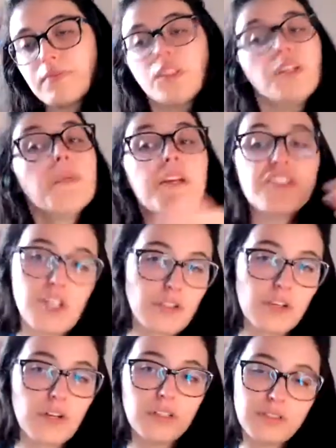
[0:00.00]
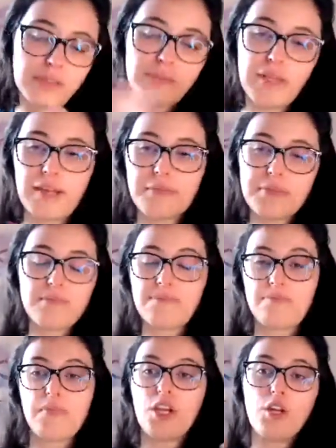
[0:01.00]
You might change your goal sometimes,
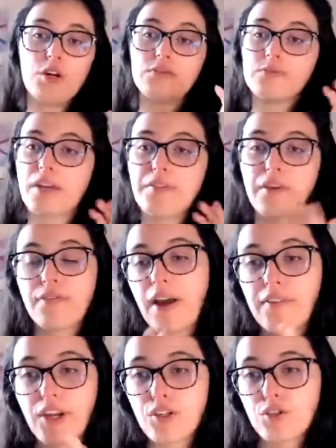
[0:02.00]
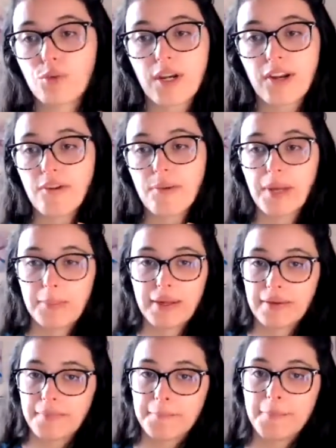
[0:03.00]
every 5 years or whatever it might
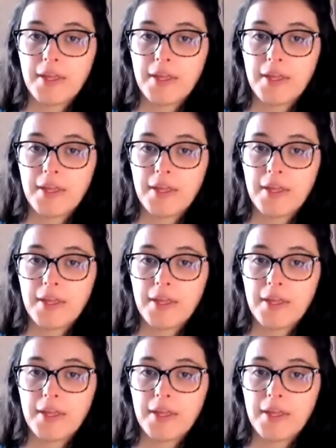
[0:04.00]
be.